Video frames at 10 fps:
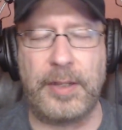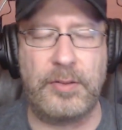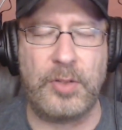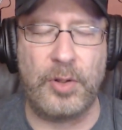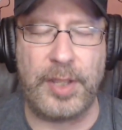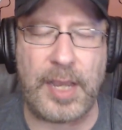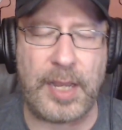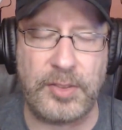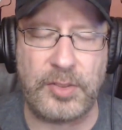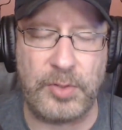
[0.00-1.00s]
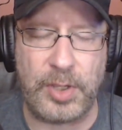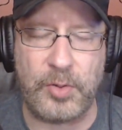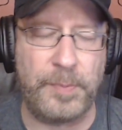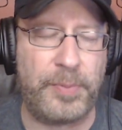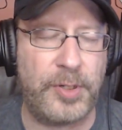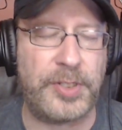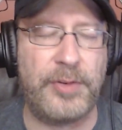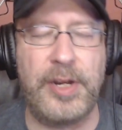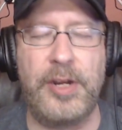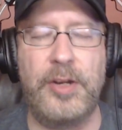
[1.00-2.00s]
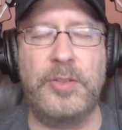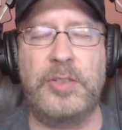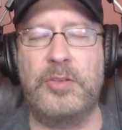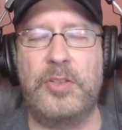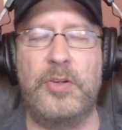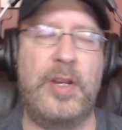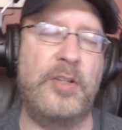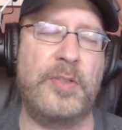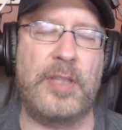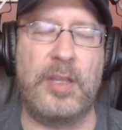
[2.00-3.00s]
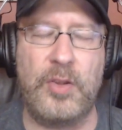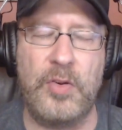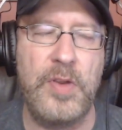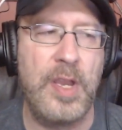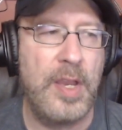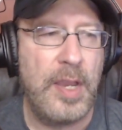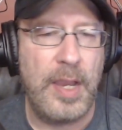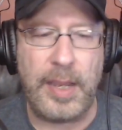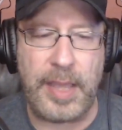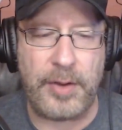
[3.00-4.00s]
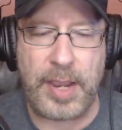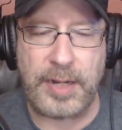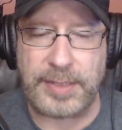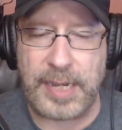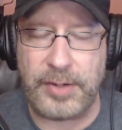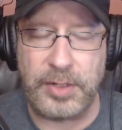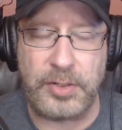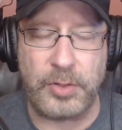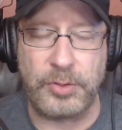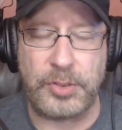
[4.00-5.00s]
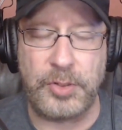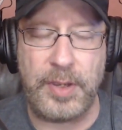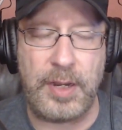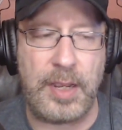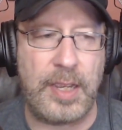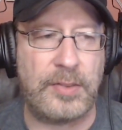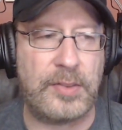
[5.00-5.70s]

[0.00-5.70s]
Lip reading: I totally got this really cool person I want to introduce you to. Here's what they do," and write it down and don't do it,